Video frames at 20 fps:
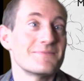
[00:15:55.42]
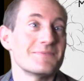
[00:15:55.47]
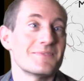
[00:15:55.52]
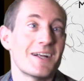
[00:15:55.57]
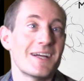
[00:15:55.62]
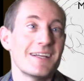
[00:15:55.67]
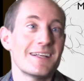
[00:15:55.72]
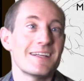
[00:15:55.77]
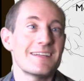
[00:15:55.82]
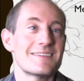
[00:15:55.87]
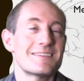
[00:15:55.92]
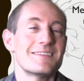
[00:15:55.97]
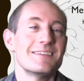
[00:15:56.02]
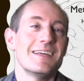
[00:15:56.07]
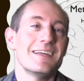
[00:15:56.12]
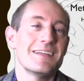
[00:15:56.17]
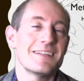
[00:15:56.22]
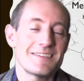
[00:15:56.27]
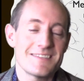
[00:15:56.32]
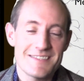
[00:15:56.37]
right it's
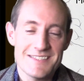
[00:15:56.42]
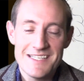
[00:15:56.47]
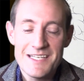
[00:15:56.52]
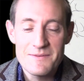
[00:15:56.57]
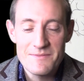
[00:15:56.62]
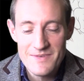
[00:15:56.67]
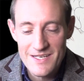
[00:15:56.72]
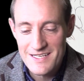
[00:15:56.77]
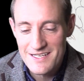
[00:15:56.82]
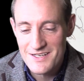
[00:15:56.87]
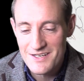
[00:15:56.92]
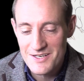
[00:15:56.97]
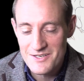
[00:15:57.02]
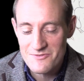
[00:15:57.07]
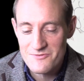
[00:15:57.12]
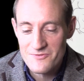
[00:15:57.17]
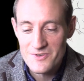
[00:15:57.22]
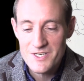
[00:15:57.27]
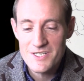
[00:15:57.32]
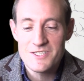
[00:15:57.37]
it seem it,
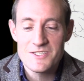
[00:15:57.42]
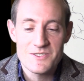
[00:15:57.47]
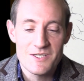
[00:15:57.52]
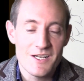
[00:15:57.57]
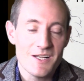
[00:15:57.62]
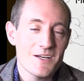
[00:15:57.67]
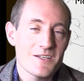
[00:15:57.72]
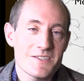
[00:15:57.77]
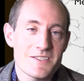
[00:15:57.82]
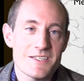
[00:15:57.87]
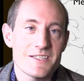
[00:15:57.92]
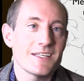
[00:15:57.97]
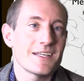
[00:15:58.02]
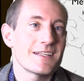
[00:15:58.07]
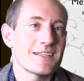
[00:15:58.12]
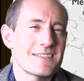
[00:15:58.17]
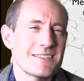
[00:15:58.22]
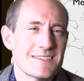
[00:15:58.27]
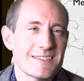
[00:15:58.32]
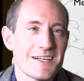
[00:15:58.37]
at first glance you think
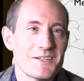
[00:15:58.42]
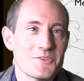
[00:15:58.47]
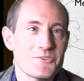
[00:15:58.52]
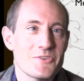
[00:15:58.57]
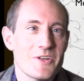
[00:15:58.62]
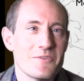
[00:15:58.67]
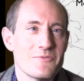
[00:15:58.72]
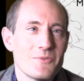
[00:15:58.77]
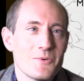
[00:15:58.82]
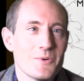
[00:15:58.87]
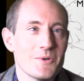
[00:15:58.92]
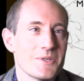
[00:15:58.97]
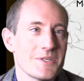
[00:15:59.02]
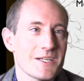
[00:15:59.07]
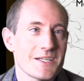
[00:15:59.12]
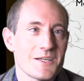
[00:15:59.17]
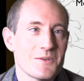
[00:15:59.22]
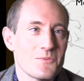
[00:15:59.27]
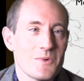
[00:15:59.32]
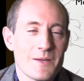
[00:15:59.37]
this is kind of straightforward
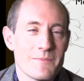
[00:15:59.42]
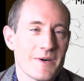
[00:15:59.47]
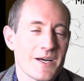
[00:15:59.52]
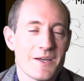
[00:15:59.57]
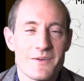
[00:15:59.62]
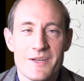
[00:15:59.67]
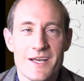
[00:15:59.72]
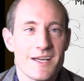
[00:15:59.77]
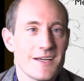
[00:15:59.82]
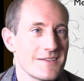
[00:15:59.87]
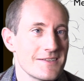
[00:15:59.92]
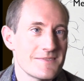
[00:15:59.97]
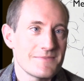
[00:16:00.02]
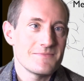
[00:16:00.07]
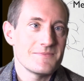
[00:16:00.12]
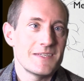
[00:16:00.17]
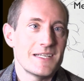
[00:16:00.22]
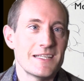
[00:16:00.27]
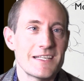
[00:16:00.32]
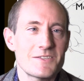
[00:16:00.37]
i could weigh my own head
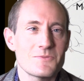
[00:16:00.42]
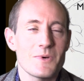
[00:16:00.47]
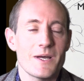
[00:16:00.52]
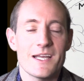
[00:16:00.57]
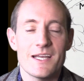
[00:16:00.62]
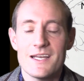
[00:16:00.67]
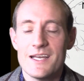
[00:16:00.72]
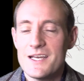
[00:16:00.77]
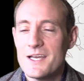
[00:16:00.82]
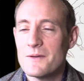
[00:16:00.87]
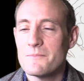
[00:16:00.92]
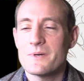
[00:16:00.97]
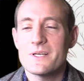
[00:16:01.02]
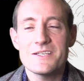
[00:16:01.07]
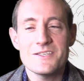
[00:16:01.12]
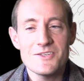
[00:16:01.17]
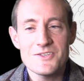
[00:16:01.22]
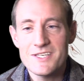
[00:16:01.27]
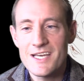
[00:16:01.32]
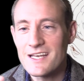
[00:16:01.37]
in this way but
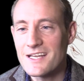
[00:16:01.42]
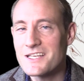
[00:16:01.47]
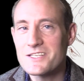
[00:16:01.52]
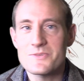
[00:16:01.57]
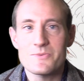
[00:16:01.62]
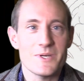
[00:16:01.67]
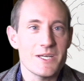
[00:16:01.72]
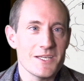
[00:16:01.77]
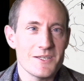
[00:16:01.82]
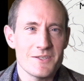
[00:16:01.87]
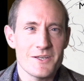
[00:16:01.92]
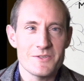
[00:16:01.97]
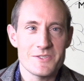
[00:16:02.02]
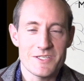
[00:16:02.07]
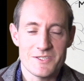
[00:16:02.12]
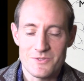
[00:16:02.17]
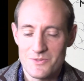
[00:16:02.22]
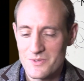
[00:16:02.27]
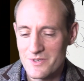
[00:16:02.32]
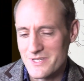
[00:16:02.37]
as you get into it you
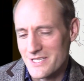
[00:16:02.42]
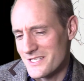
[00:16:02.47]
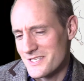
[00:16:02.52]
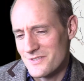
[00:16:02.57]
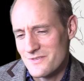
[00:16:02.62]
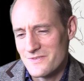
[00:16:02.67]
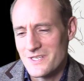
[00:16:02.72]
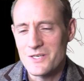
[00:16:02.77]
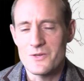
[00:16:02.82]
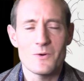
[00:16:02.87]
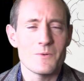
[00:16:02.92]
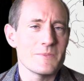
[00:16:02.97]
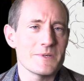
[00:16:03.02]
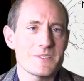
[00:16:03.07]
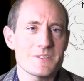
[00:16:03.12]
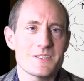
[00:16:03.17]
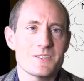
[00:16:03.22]
notice all of the sort of enormous